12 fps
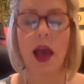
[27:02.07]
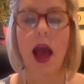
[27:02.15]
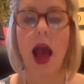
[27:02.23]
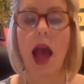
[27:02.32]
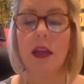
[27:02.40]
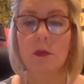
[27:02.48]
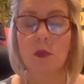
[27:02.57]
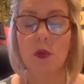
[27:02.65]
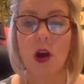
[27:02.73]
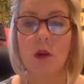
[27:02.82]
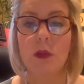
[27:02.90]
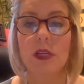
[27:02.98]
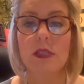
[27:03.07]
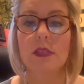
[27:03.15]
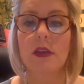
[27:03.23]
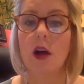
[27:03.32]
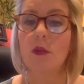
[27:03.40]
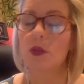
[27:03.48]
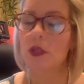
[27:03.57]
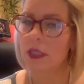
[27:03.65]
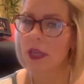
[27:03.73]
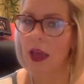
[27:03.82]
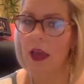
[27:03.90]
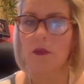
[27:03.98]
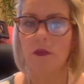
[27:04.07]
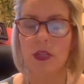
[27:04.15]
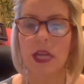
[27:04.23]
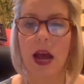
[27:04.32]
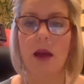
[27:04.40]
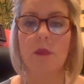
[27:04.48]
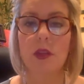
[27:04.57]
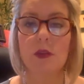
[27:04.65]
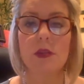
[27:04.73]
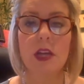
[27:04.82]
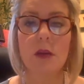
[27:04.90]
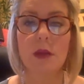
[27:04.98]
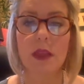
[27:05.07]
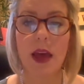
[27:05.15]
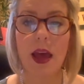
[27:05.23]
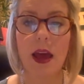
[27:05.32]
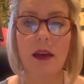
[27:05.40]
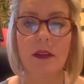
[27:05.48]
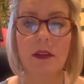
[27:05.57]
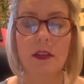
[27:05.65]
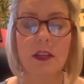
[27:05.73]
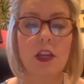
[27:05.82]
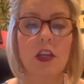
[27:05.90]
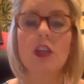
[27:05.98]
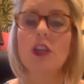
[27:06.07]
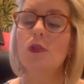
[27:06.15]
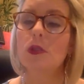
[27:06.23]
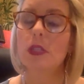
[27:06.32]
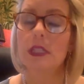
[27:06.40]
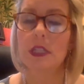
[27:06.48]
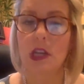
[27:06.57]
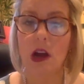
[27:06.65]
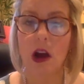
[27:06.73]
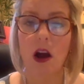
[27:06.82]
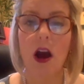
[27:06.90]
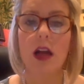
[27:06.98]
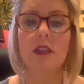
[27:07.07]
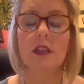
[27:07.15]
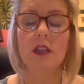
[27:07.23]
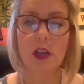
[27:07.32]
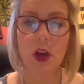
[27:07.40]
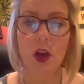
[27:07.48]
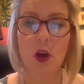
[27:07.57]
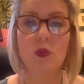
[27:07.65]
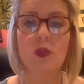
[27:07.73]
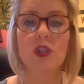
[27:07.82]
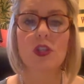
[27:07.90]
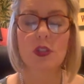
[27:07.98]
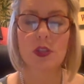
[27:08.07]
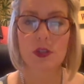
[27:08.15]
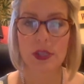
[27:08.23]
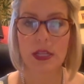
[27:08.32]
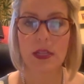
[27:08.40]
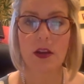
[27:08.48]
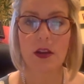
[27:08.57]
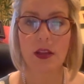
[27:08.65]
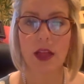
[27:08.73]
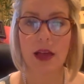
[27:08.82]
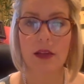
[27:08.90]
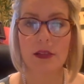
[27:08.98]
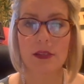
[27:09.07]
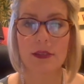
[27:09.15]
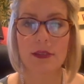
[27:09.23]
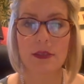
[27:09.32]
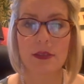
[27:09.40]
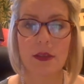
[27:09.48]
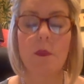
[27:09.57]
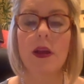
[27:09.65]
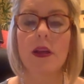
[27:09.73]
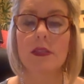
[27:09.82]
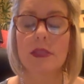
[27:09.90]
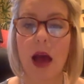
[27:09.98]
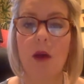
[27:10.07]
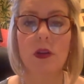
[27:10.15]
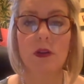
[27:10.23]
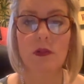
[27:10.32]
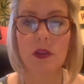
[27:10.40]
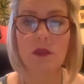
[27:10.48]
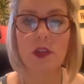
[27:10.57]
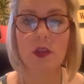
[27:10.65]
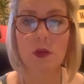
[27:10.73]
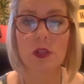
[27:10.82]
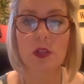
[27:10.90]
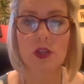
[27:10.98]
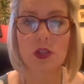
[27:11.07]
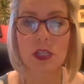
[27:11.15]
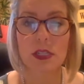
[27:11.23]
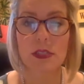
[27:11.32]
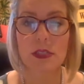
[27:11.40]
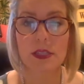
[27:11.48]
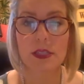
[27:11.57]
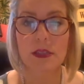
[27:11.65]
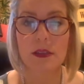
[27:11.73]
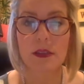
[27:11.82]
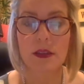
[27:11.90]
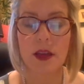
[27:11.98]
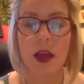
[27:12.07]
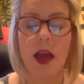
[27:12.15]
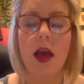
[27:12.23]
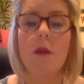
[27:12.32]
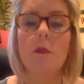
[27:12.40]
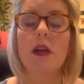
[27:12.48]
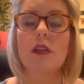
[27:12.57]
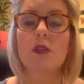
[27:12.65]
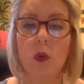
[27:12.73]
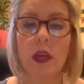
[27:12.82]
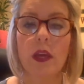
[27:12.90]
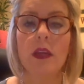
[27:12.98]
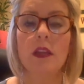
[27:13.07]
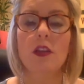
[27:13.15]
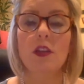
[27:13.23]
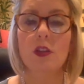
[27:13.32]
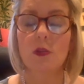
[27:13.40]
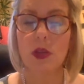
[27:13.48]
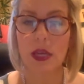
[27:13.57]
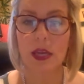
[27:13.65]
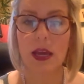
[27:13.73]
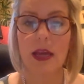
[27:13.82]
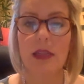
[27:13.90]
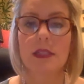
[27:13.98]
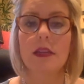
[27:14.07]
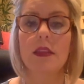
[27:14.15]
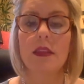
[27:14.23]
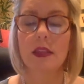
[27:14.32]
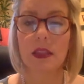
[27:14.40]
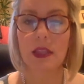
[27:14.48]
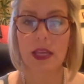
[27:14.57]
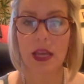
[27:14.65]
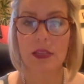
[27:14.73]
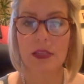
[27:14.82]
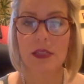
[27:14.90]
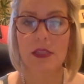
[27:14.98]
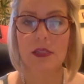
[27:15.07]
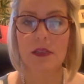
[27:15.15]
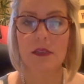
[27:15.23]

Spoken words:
I can promise almost every time that you tell me that, you did not coach your skincare class, because that would have given you insurance. Because when you get the list